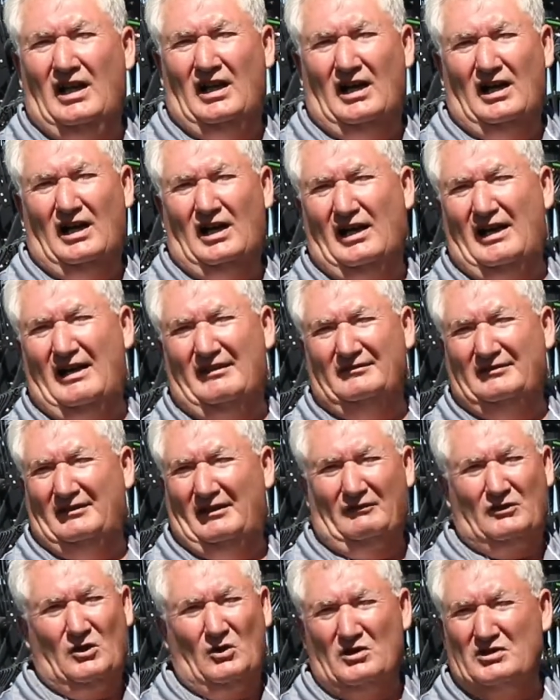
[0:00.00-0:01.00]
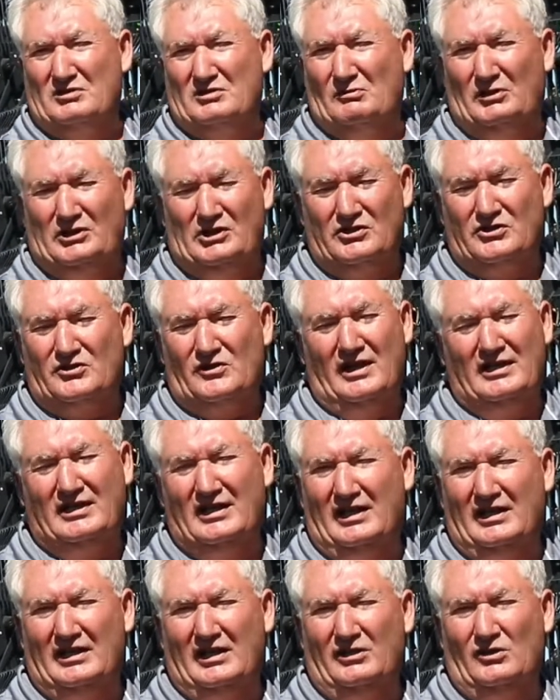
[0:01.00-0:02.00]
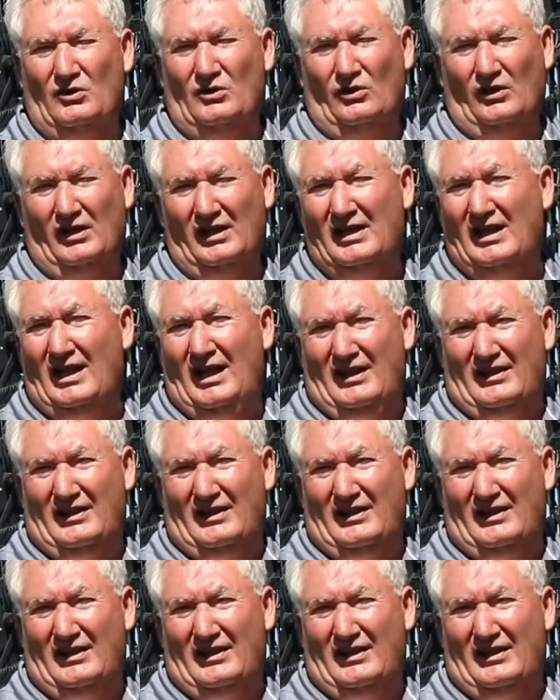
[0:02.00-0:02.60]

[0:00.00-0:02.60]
And of course, when you're straight cutting canola,